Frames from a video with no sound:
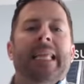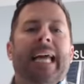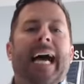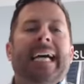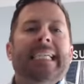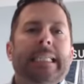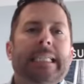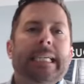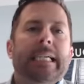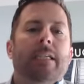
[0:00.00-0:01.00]
Last
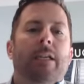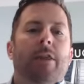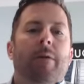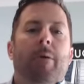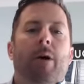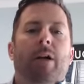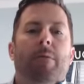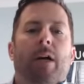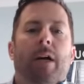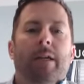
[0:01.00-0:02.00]
six, the bottom
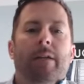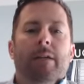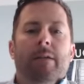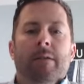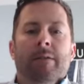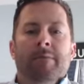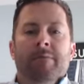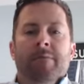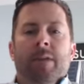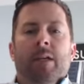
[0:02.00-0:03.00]
line.
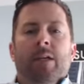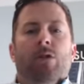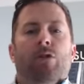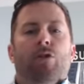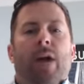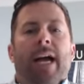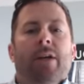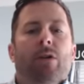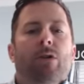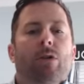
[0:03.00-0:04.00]
So track
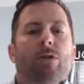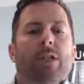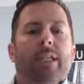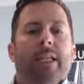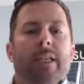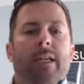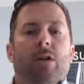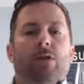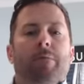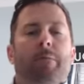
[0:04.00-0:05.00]
your closing
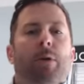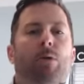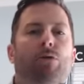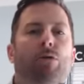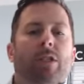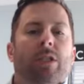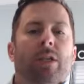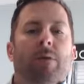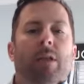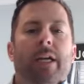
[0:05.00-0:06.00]
details, build trusting
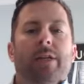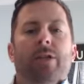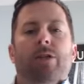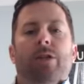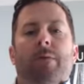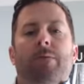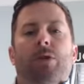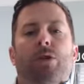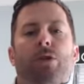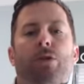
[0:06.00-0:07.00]
relationships,
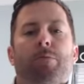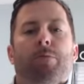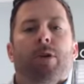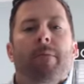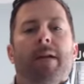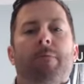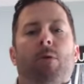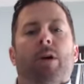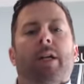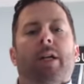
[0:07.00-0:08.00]
use pre-made
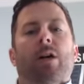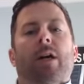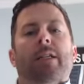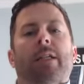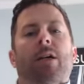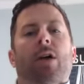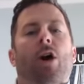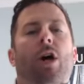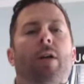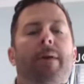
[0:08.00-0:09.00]
marketing content,
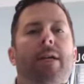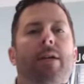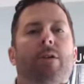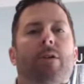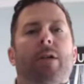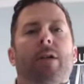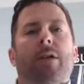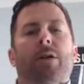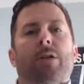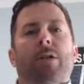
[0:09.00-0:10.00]
automate your
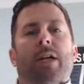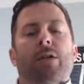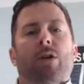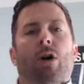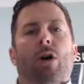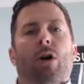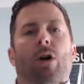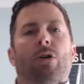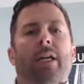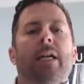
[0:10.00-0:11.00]
your
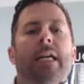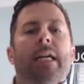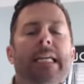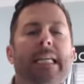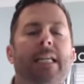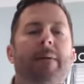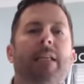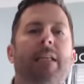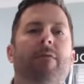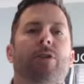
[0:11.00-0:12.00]
technology. You need
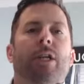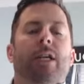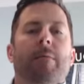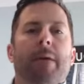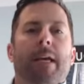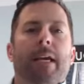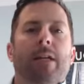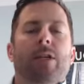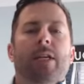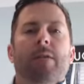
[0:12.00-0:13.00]
to be leveraging
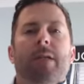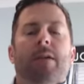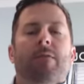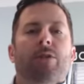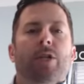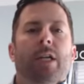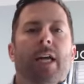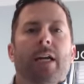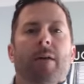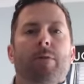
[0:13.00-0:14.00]
command. You need to be leveraging
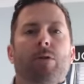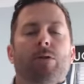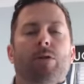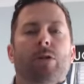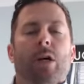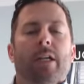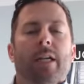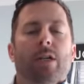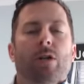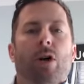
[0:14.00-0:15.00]
KW's uh,
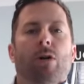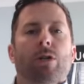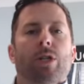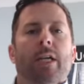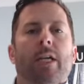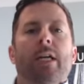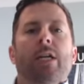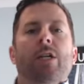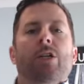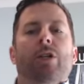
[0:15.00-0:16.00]
technology,
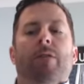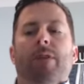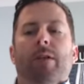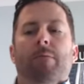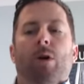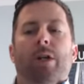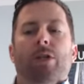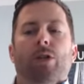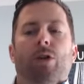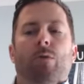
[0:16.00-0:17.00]
shifting
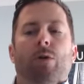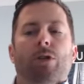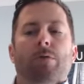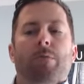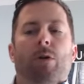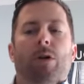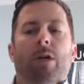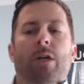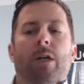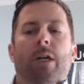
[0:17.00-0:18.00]
markets, You're to work
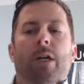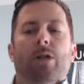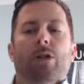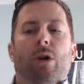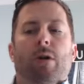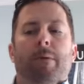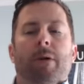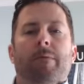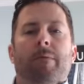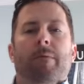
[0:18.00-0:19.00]
smarter and
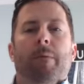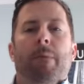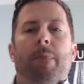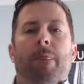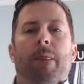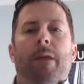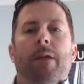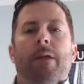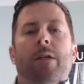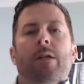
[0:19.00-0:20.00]
sharper.
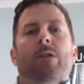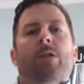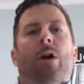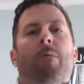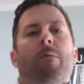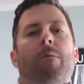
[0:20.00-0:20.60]
So